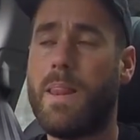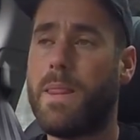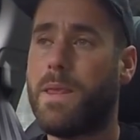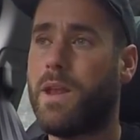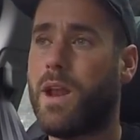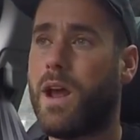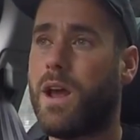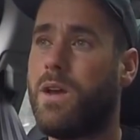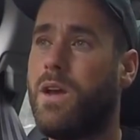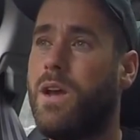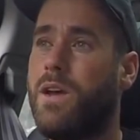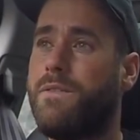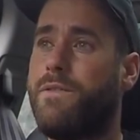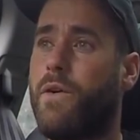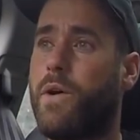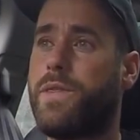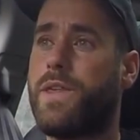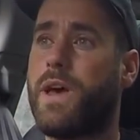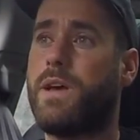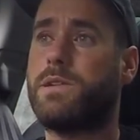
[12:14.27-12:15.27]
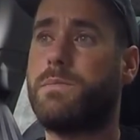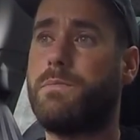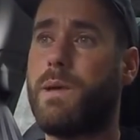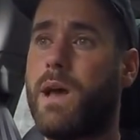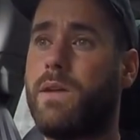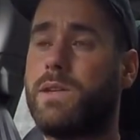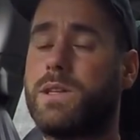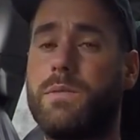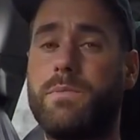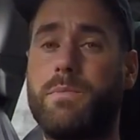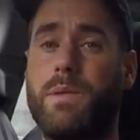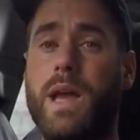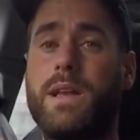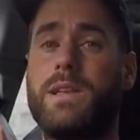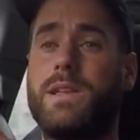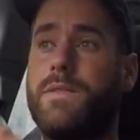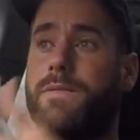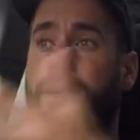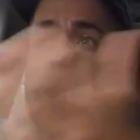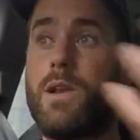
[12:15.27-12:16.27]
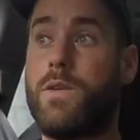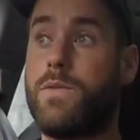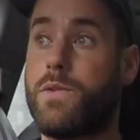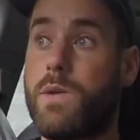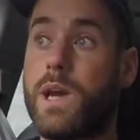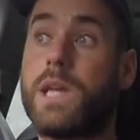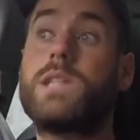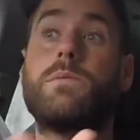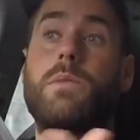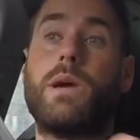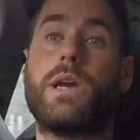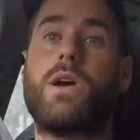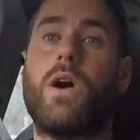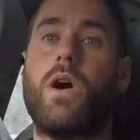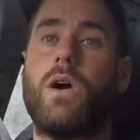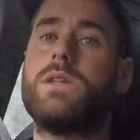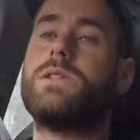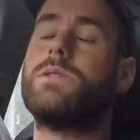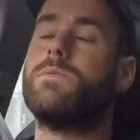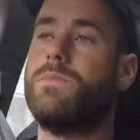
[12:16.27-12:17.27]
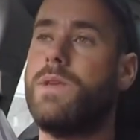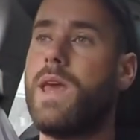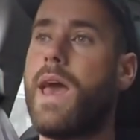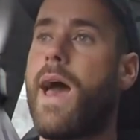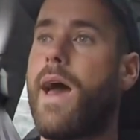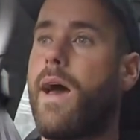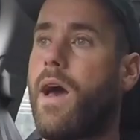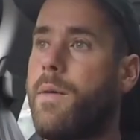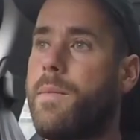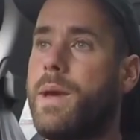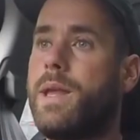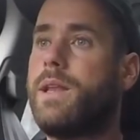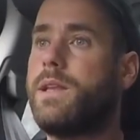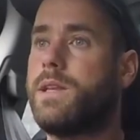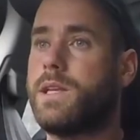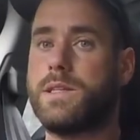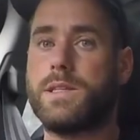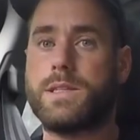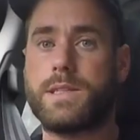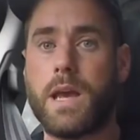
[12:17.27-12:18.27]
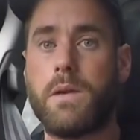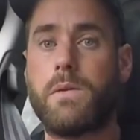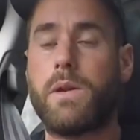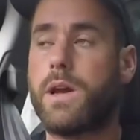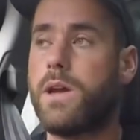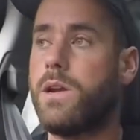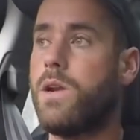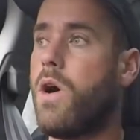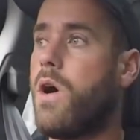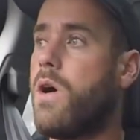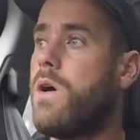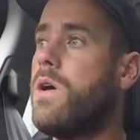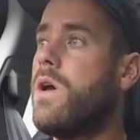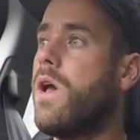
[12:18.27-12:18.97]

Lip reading: you know, £40,000 compared to the value of the rest of my cars, yeah, I mean, it doesn't sound like a lot.